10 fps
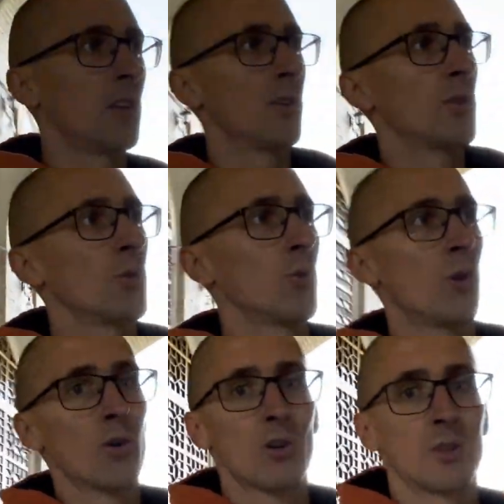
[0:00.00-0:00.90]
new
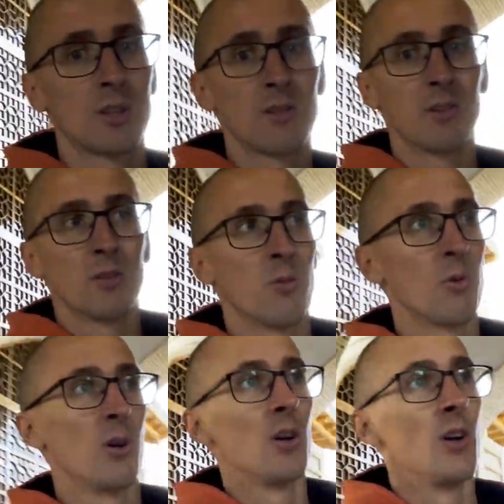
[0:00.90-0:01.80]
or even
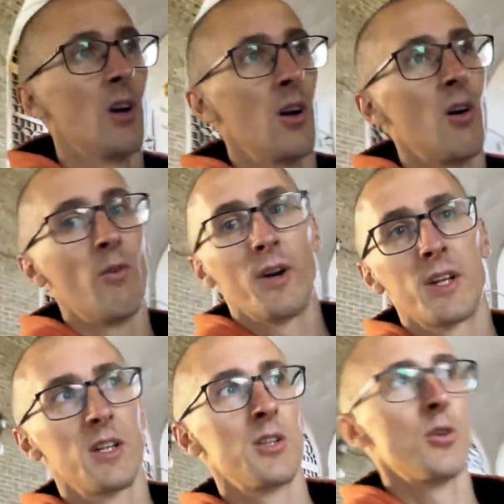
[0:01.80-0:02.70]

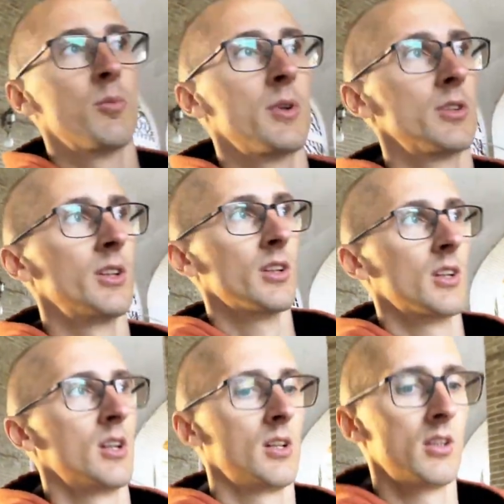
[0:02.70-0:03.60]
very new building,
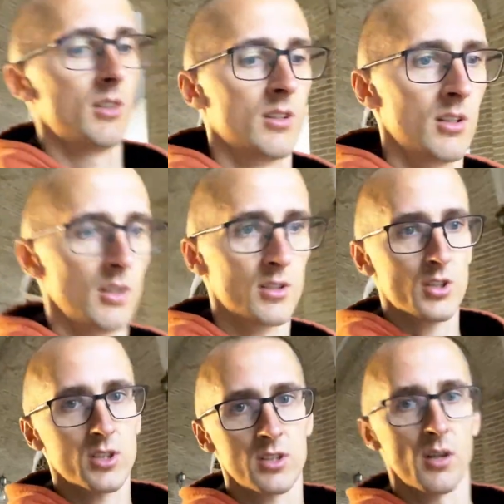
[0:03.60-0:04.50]

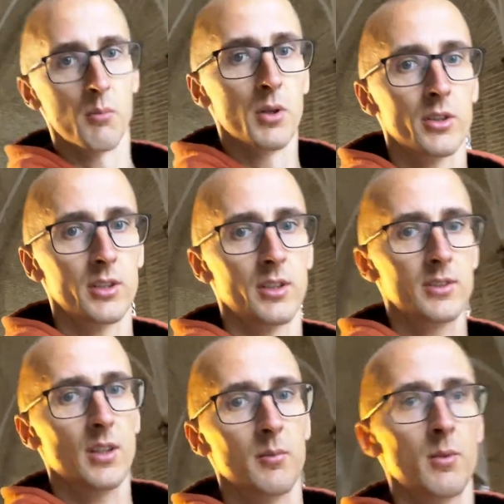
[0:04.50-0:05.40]
just built in the
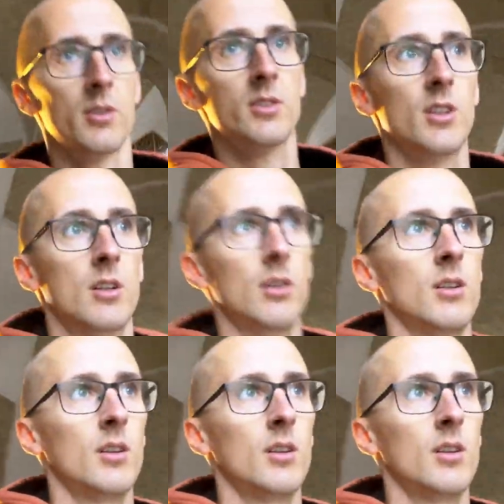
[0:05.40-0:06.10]
same style.